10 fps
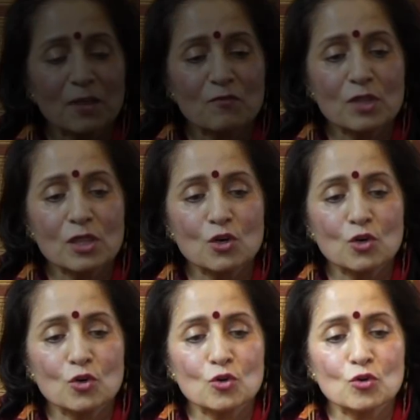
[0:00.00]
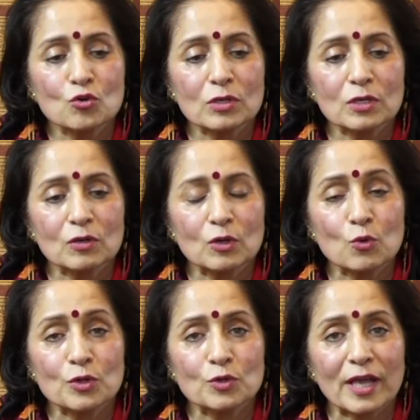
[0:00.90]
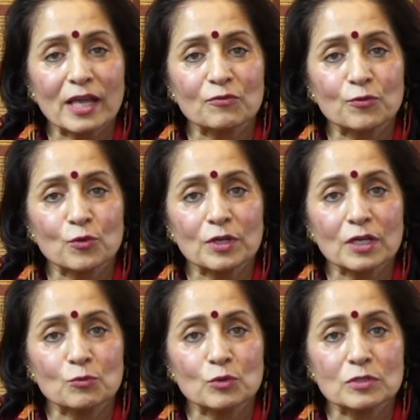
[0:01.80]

Even though, you know, going to California